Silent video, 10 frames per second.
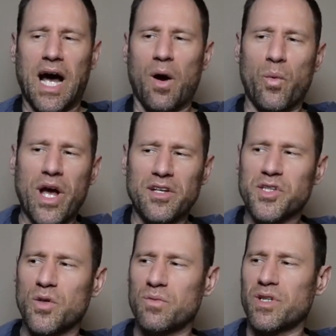Uh, we
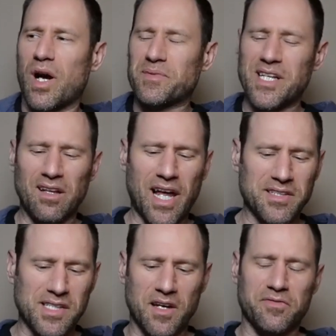also, you know, I'm seeing a
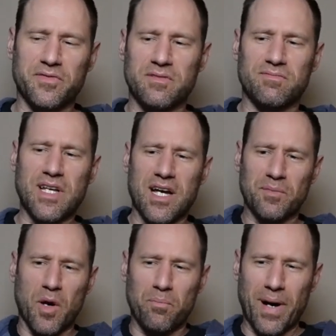lot of stuff
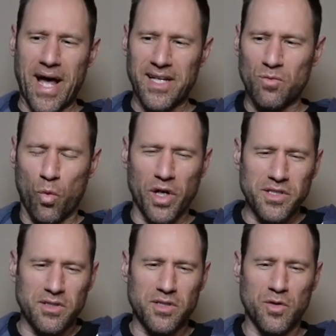talking about Biden
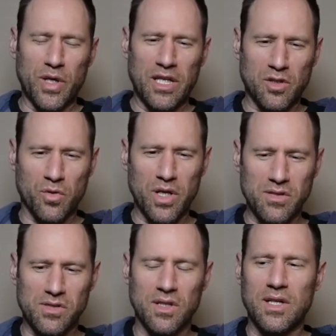wanting to
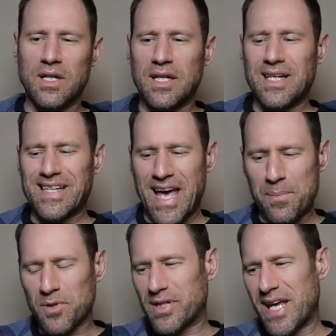increase
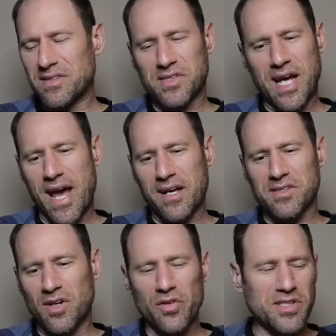capital gains
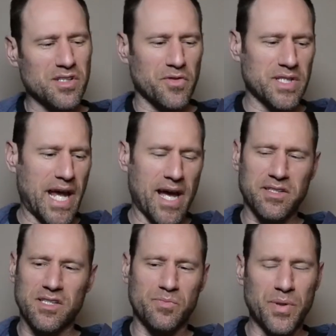tax and all these different
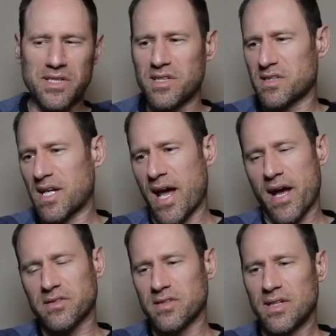taxes, business
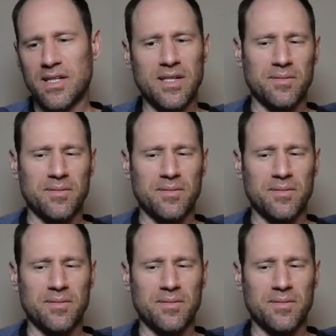tax,